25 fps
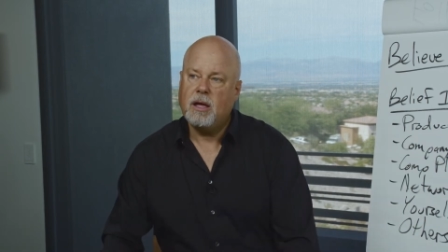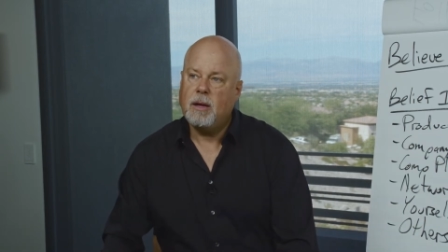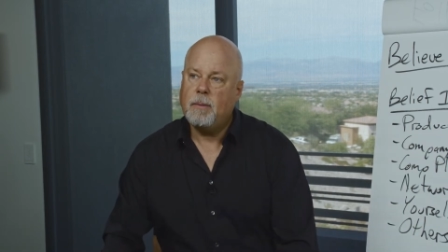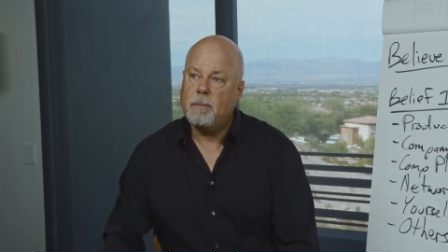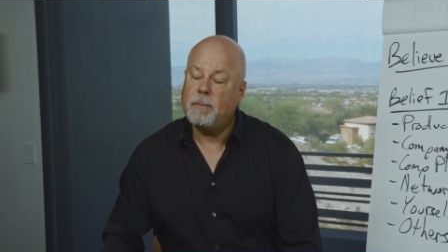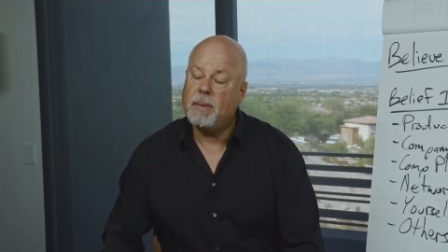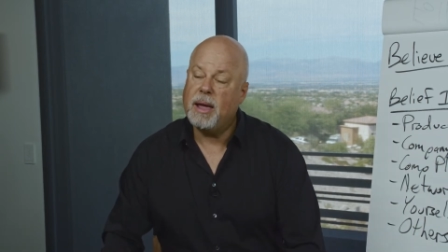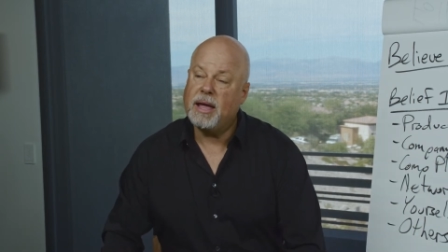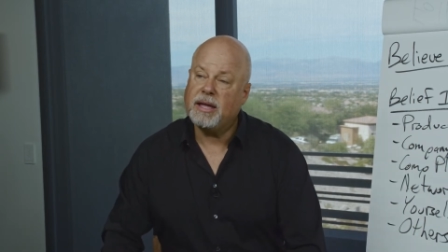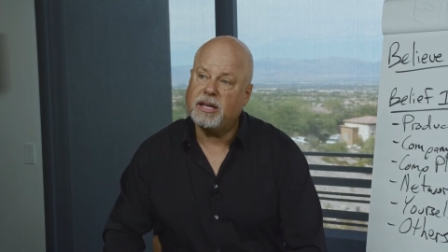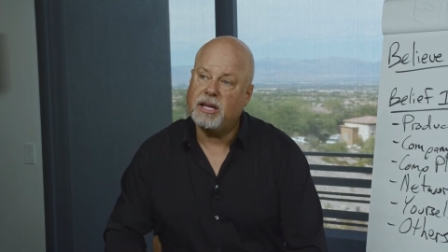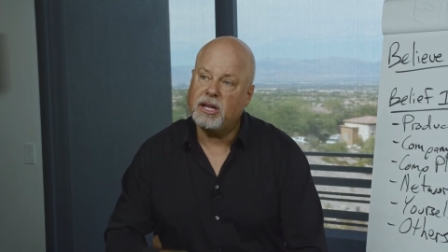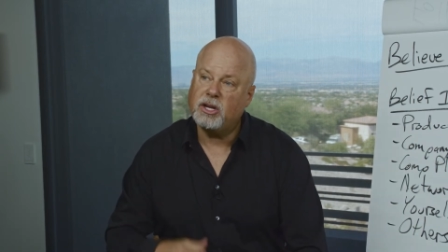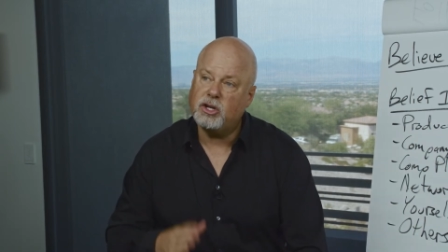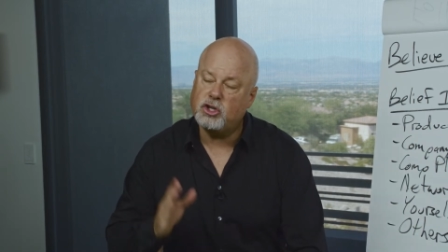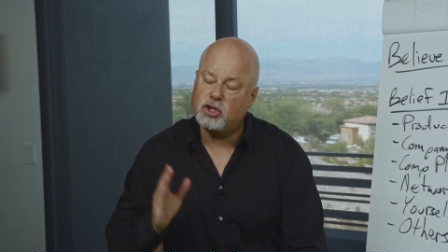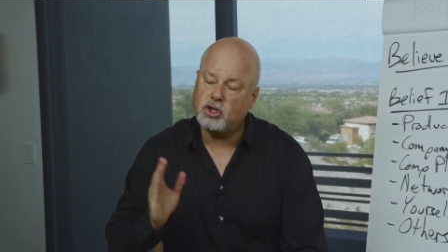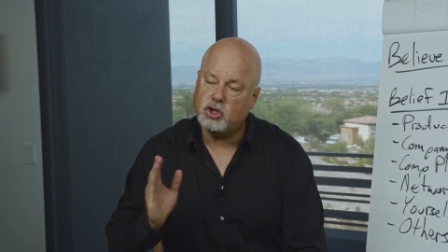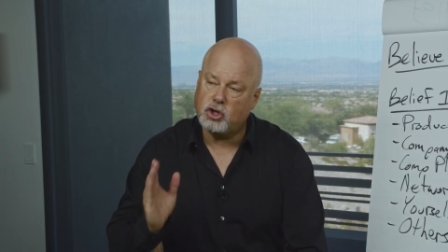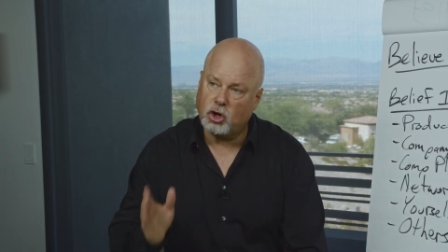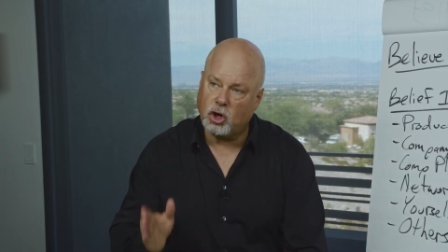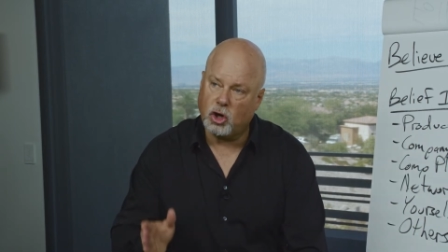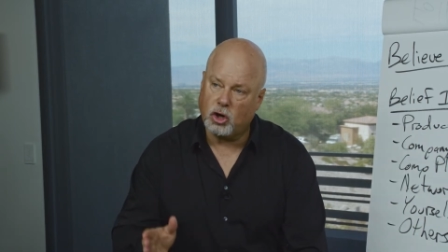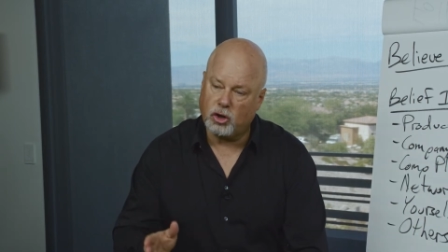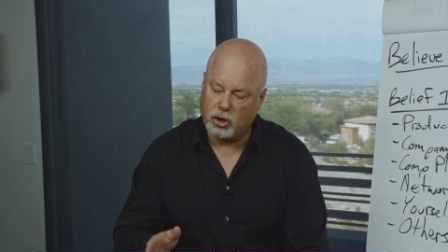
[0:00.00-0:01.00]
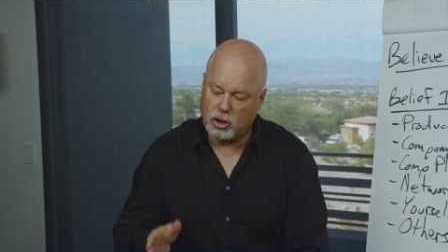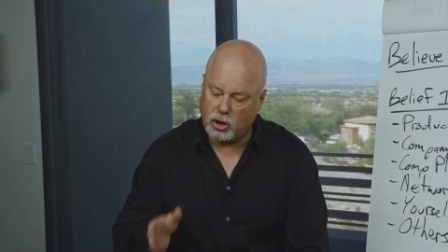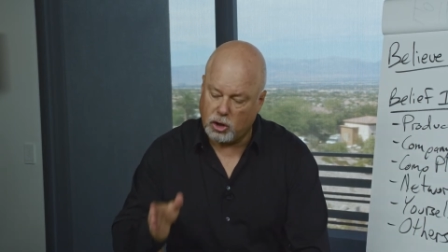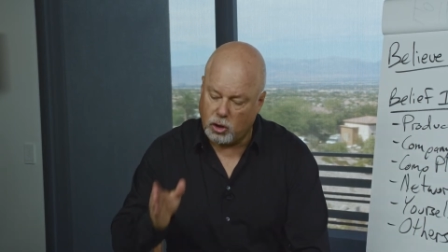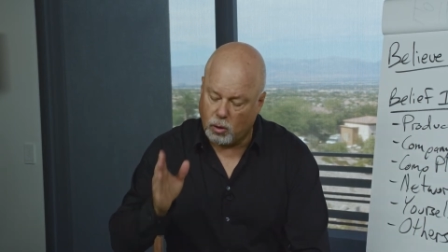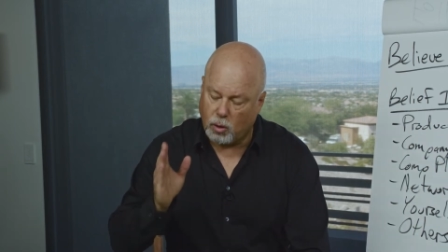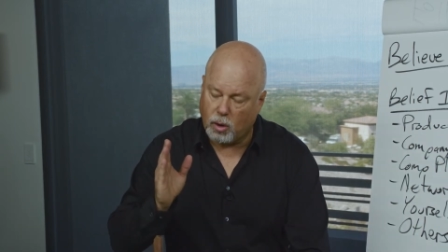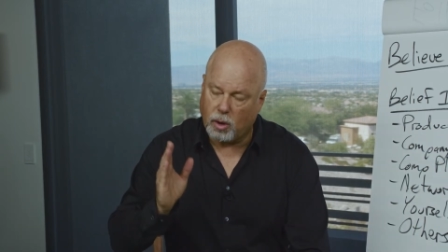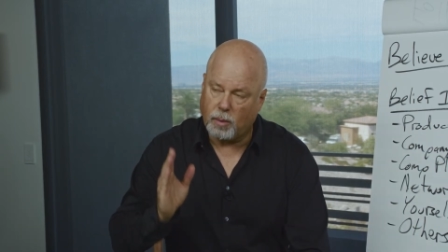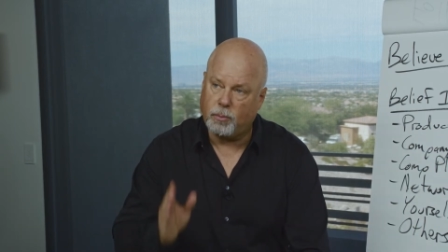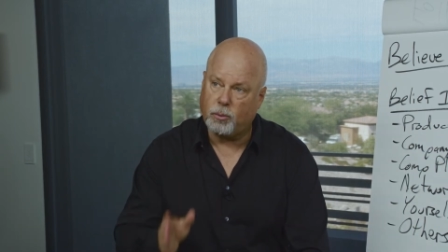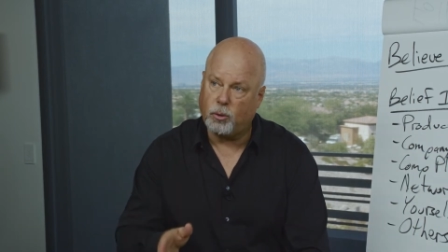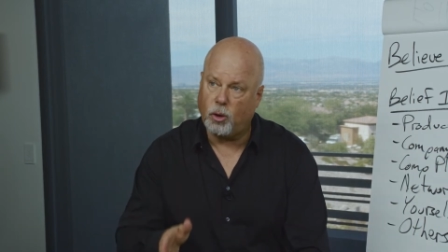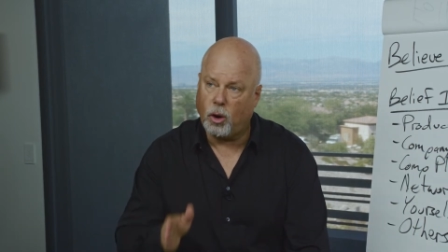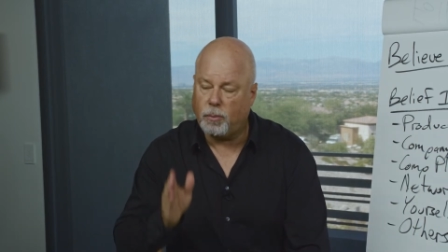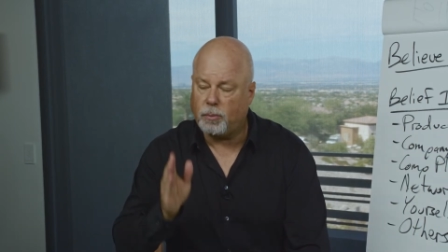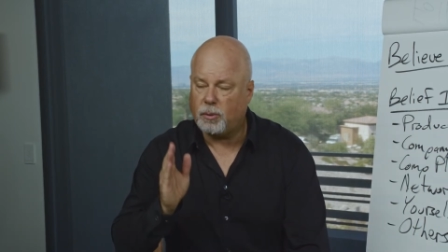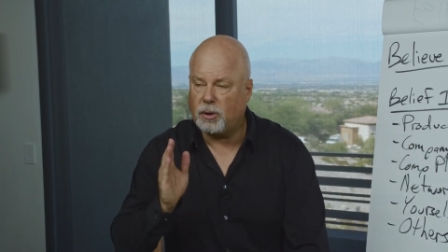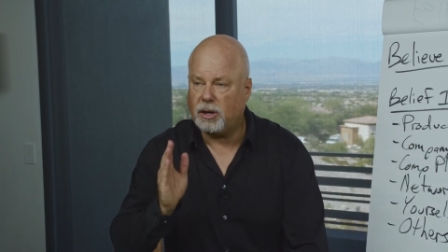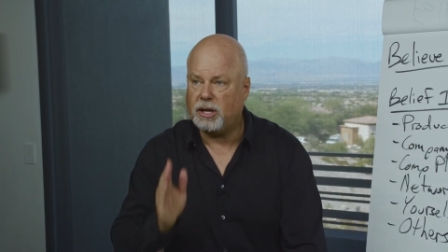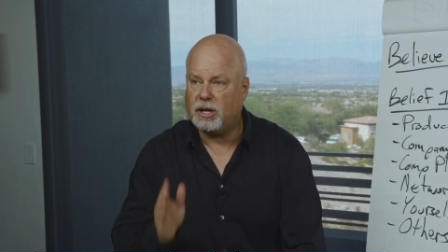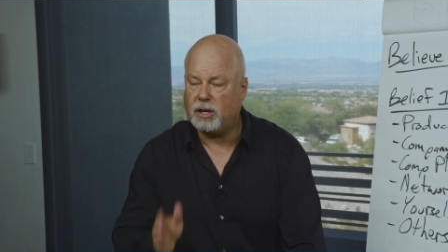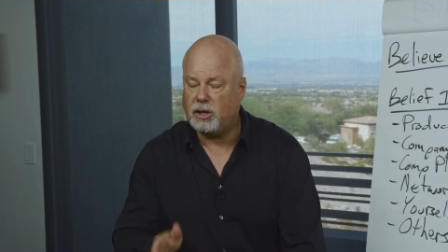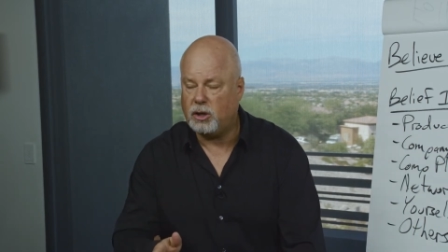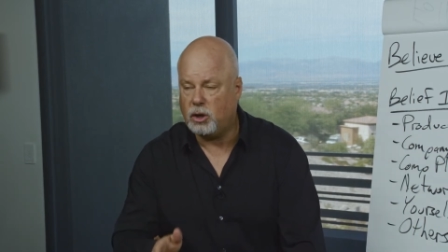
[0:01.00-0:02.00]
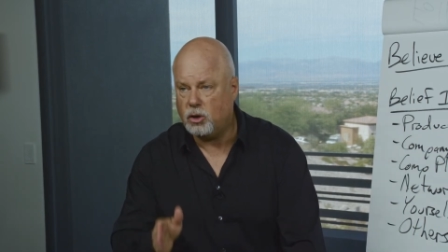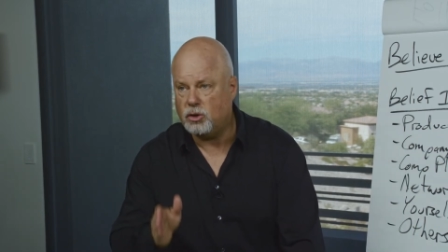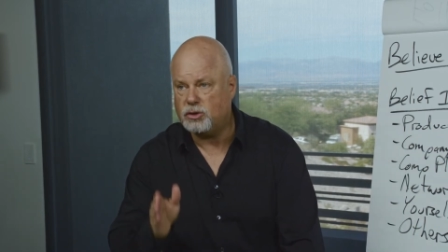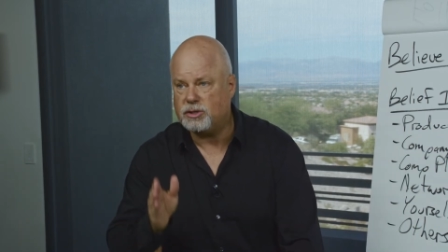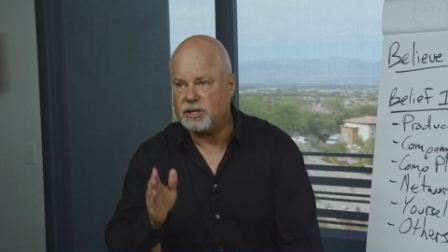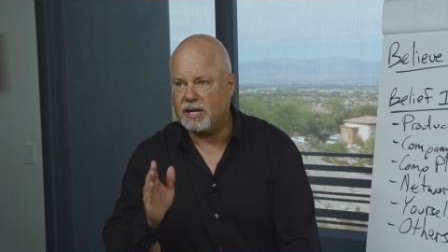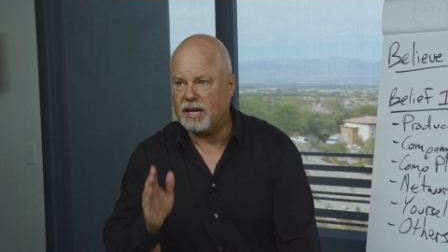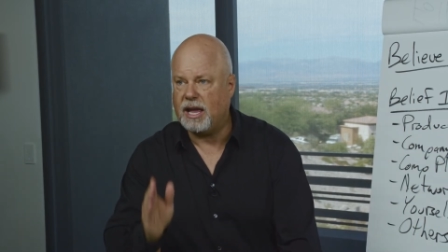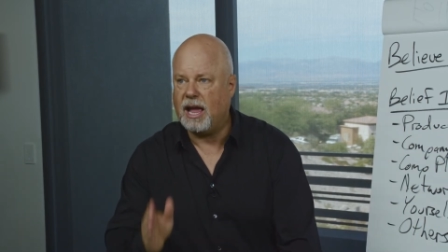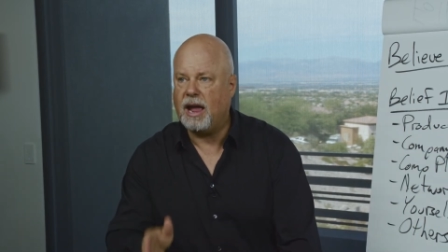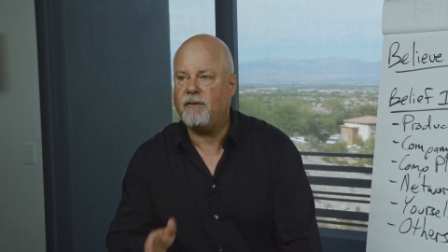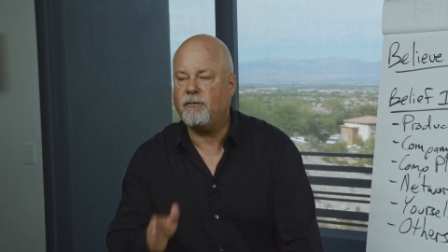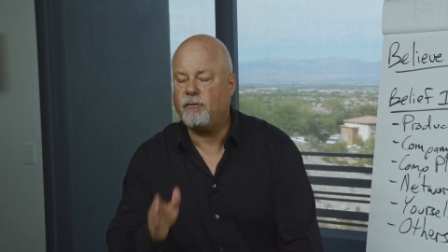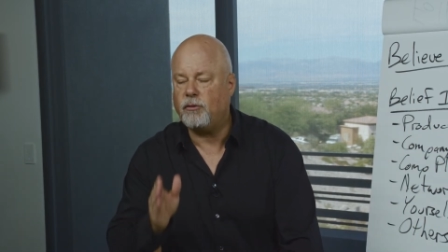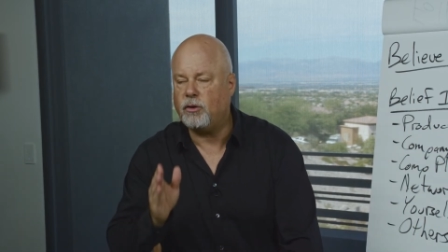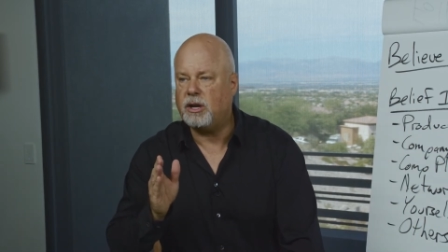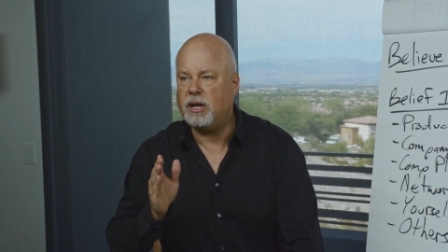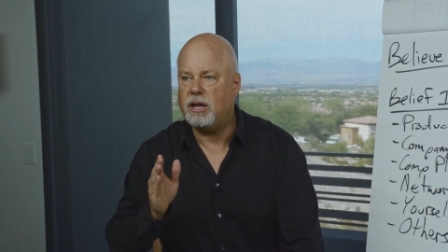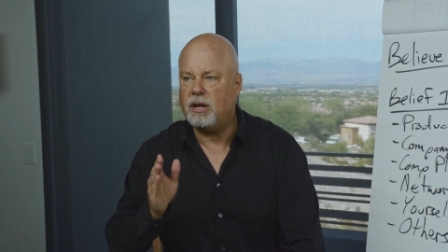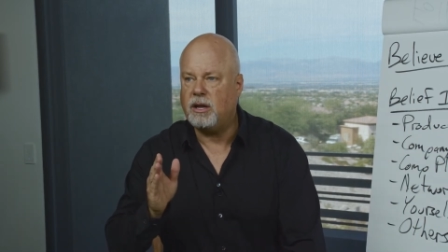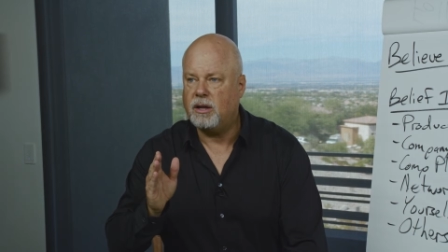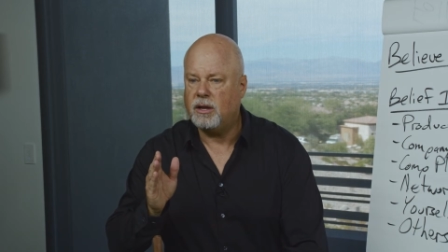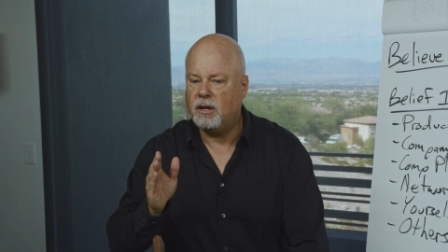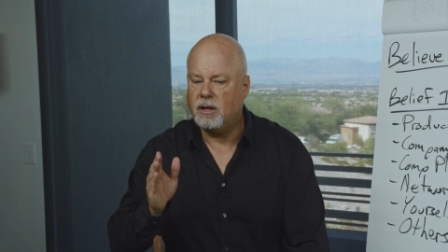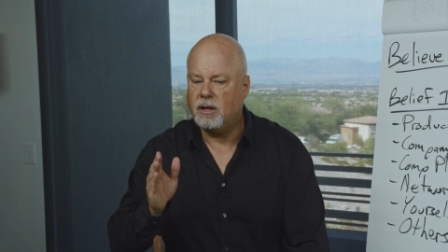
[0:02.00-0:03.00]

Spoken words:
making sure that you are appropriately using every